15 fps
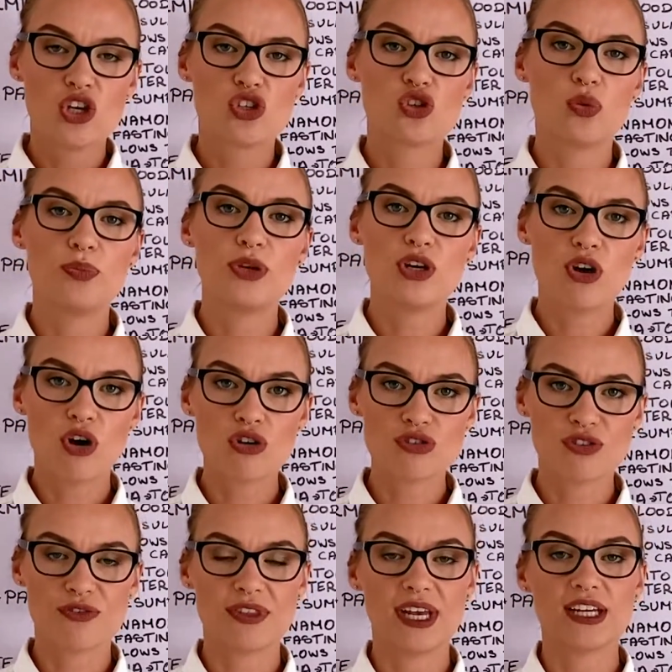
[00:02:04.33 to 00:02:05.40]
So
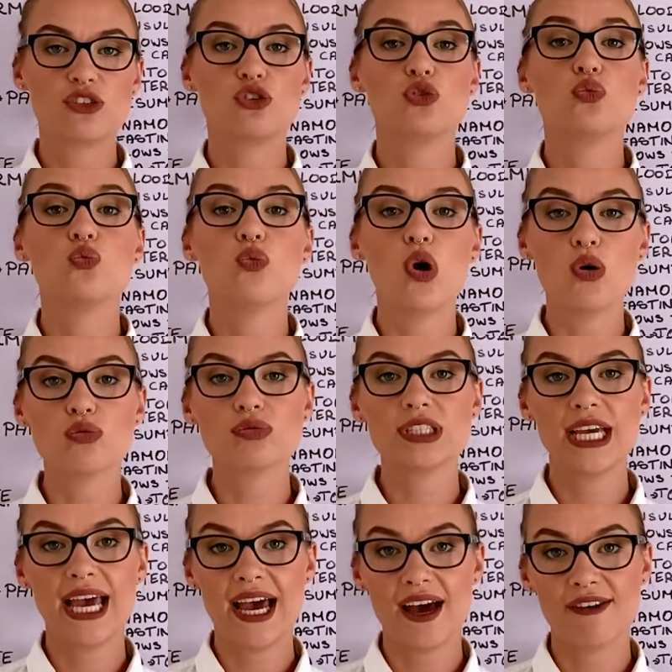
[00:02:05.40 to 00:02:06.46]
because of that, you won't
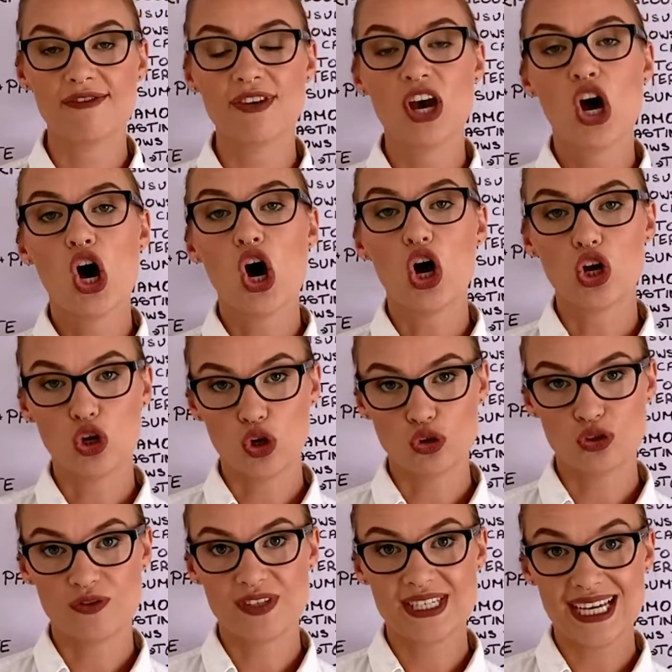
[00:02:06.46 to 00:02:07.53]
have a
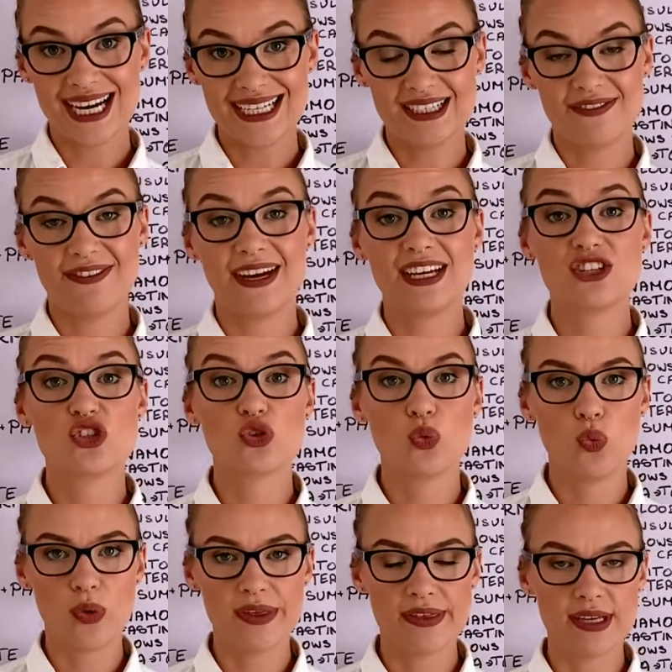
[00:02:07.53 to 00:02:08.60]
lot of side
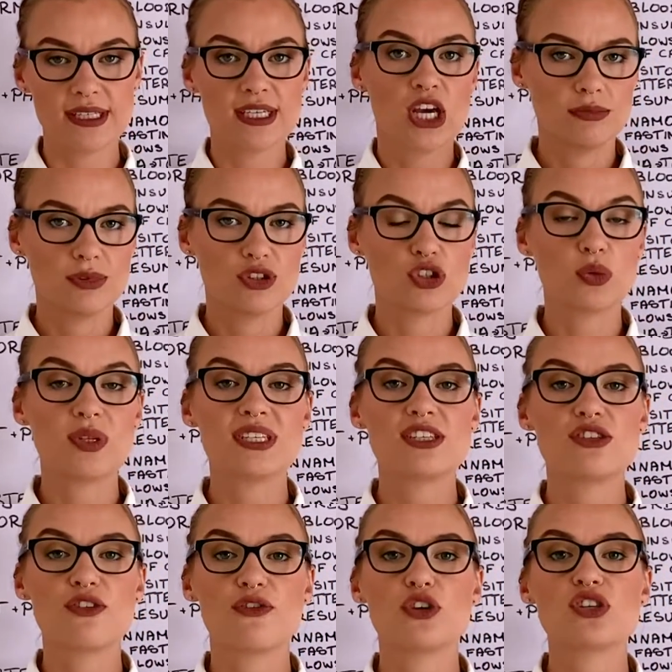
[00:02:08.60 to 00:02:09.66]
effects with it. So this
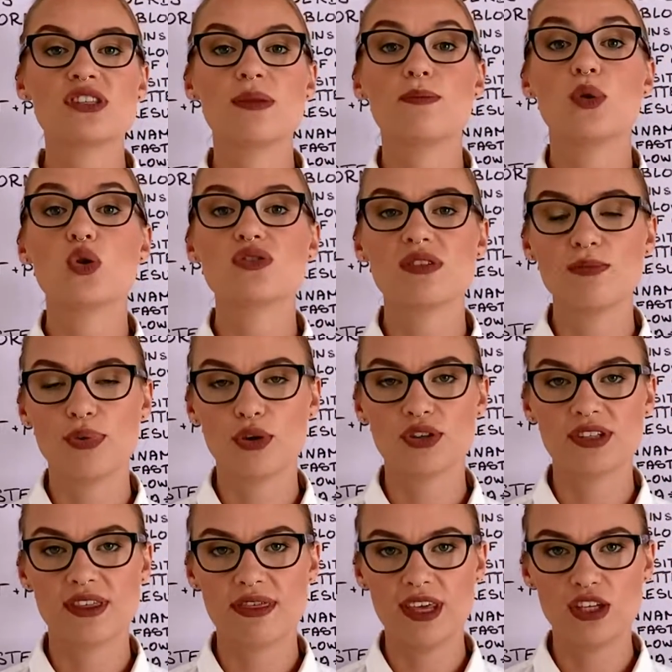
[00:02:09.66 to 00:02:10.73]
is the first and most
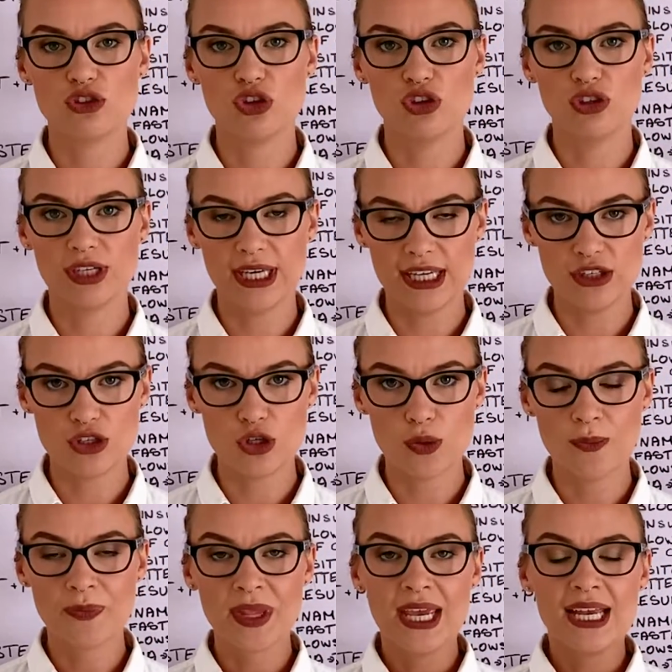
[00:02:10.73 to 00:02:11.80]
important thing to look into.